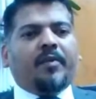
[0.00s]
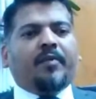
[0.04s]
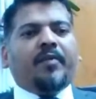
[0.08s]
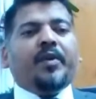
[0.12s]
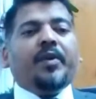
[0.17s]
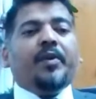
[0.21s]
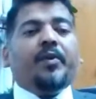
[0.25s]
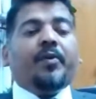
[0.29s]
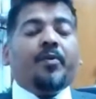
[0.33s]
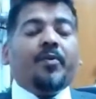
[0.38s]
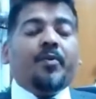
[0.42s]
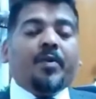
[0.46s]

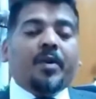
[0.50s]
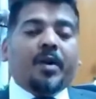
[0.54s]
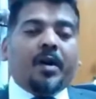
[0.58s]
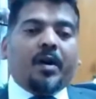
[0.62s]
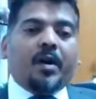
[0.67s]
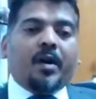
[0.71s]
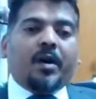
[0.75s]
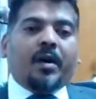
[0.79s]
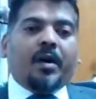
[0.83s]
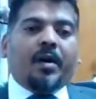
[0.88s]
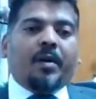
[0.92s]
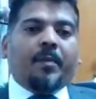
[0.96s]
We
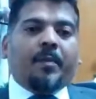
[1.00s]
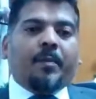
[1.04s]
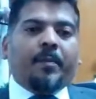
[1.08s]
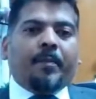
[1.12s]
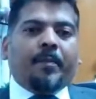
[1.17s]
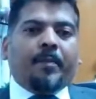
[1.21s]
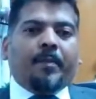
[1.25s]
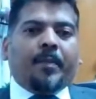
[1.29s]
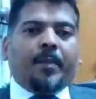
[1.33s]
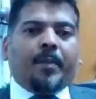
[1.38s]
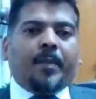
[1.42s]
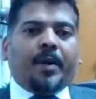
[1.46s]
do
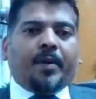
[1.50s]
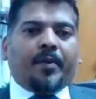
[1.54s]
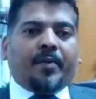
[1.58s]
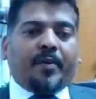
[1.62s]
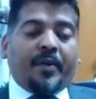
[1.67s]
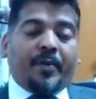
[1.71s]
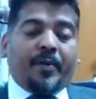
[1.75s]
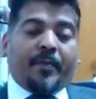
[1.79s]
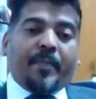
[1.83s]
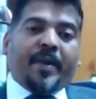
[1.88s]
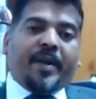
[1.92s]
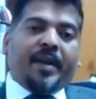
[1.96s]

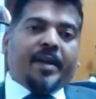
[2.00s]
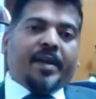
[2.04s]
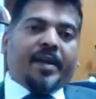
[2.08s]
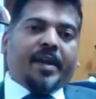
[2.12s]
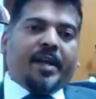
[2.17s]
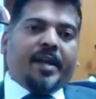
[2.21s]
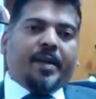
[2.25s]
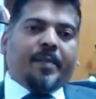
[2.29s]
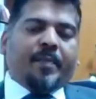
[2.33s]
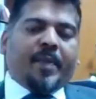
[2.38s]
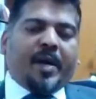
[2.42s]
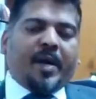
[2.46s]
treatment
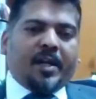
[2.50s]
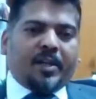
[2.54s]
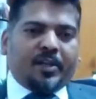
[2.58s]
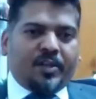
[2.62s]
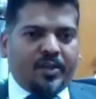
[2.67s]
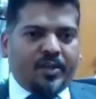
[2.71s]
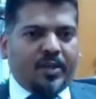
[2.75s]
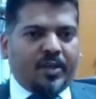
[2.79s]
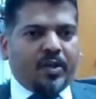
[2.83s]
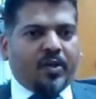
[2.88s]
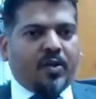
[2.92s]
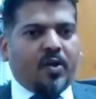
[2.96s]
at
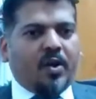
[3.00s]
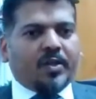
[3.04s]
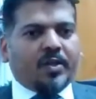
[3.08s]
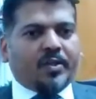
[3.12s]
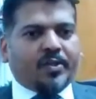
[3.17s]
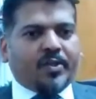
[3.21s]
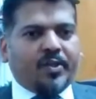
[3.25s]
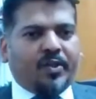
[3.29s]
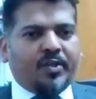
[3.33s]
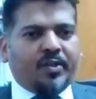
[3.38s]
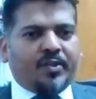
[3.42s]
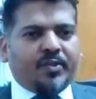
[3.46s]
partial
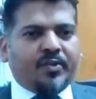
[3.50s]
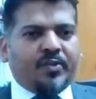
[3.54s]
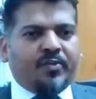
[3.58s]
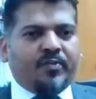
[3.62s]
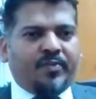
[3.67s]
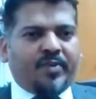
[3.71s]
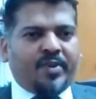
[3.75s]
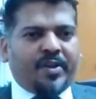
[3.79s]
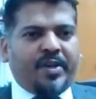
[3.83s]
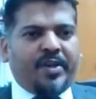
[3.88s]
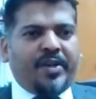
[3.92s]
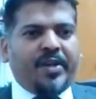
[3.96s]
cost also
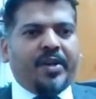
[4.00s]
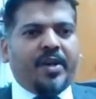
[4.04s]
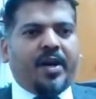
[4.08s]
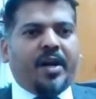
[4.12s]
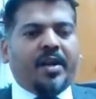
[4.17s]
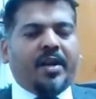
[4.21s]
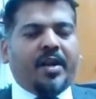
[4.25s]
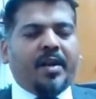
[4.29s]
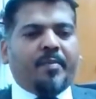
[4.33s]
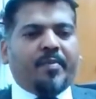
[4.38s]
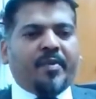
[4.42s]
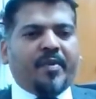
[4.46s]
for
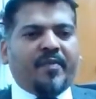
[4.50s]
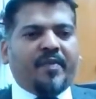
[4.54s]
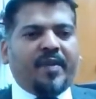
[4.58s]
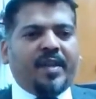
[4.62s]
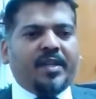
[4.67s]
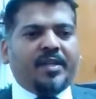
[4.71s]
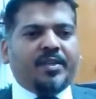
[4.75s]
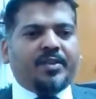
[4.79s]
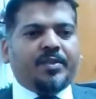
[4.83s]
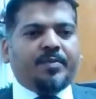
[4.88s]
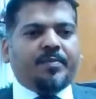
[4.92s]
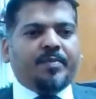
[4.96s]

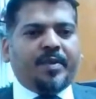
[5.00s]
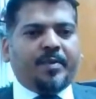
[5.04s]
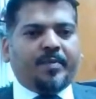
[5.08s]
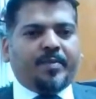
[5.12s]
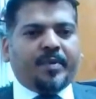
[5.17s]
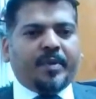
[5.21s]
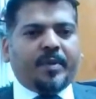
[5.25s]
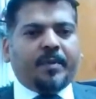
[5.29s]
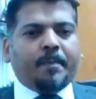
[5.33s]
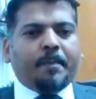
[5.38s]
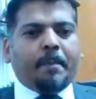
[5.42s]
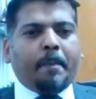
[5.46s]
underprivileged
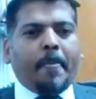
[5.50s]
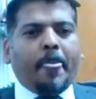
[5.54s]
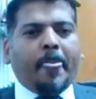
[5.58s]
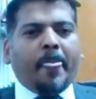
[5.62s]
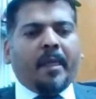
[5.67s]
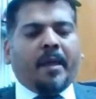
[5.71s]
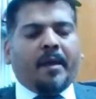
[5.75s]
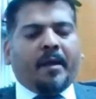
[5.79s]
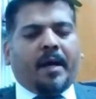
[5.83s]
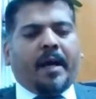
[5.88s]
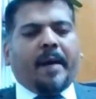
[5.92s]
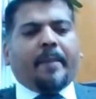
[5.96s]
people.
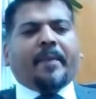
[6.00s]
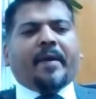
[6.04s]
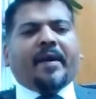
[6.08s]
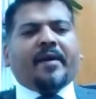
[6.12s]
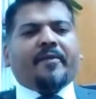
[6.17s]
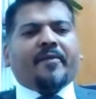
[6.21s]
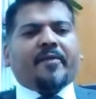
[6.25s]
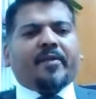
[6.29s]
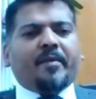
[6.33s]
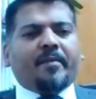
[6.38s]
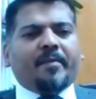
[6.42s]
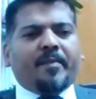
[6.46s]

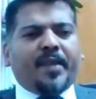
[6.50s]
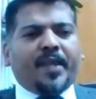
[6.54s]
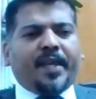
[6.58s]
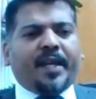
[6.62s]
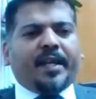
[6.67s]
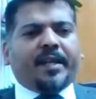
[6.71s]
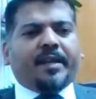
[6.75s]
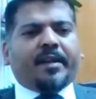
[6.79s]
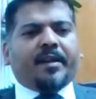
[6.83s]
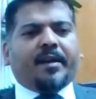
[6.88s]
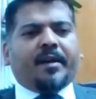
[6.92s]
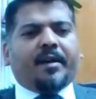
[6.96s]
Apart from
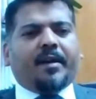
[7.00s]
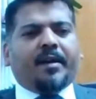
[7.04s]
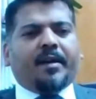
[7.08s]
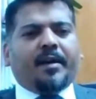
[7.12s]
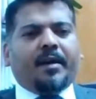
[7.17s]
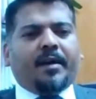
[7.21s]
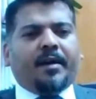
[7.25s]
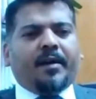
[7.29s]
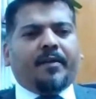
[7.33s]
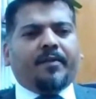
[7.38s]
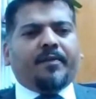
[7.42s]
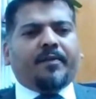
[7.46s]
that,
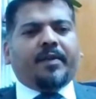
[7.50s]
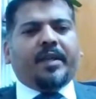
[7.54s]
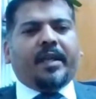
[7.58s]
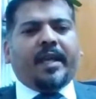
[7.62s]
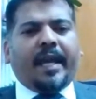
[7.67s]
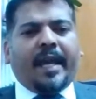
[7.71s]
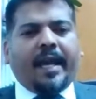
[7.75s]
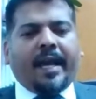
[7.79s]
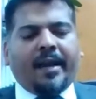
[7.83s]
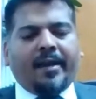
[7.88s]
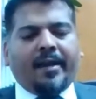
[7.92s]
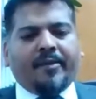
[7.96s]
we
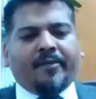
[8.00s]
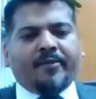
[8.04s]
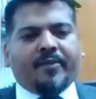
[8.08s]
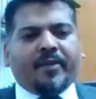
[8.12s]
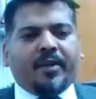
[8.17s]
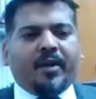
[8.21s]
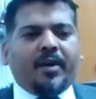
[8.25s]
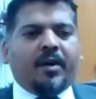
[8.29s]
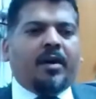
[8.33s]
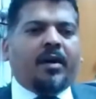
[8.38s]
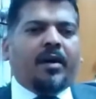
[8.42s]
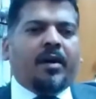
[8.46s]
have
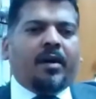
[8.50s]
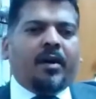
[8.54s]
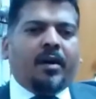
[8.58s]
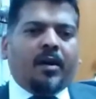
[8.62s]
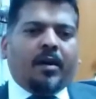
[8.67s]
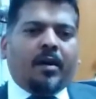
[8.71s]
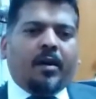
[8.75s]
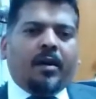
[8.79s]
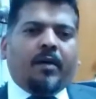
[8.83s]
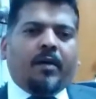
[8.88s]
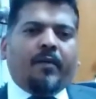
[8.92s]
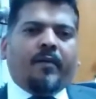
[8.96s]
a
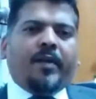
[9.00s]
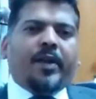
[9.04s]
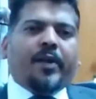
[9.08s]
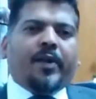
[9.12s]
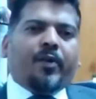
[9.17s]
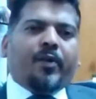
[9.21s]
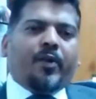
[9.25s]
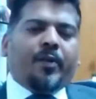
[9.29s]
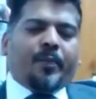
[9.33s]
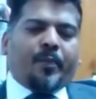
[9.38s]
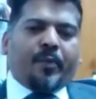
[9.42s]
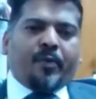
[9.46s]
very
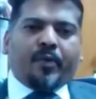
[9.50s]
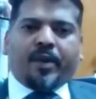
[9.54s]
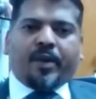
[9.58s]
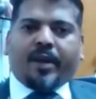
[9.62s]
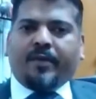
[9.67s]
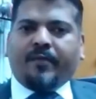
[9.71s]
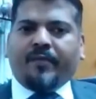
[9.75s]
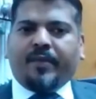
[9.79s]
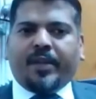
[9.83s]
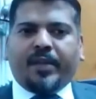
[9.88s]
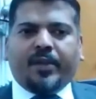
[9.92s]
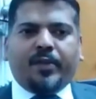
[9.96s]
good
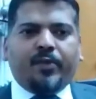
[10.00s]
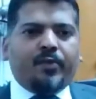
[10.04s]
program, very